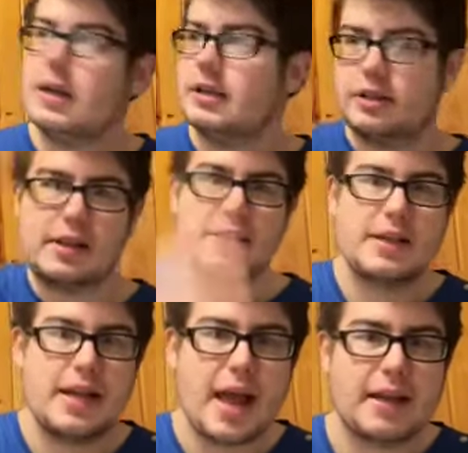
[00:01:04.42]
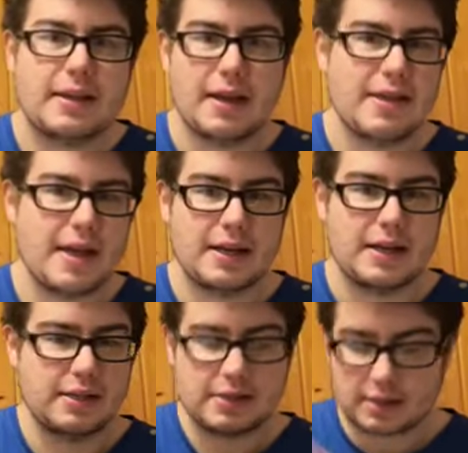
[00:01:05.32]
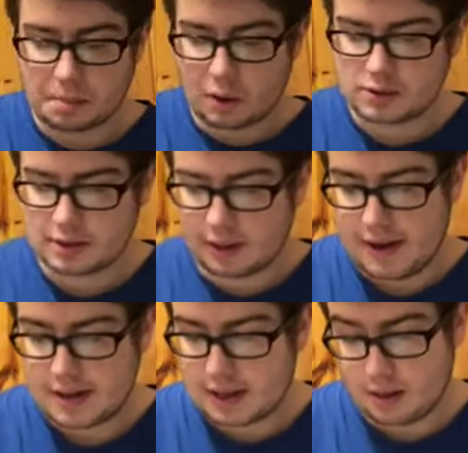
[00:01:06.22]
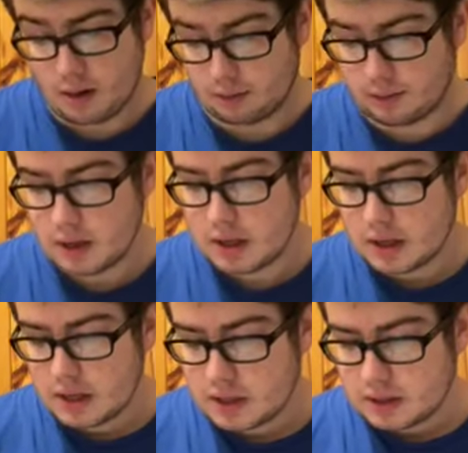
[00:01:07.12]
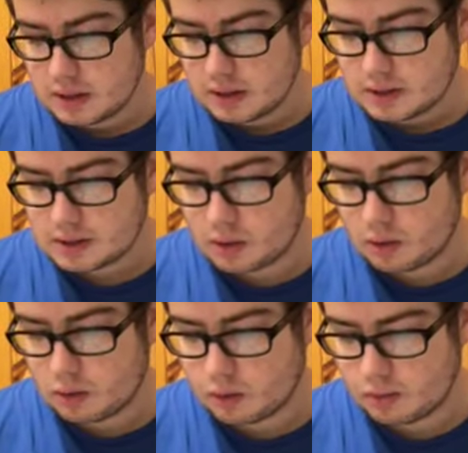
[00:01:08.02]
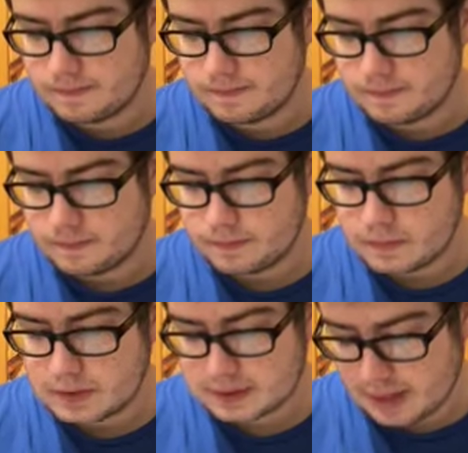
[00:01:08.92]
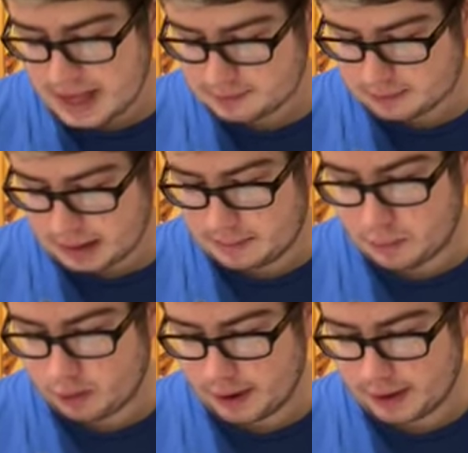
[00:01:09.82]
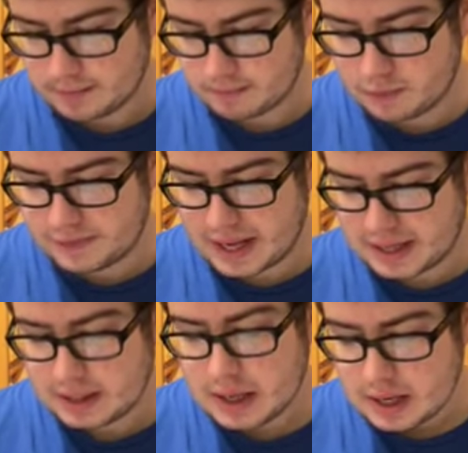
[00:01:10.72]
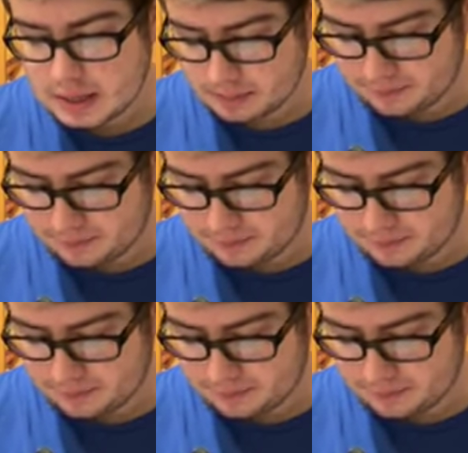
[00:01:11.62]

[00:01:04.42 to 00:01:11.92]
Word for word: just gets yanked and then he's supposedly killed. So so that's really boring. Moving on. Number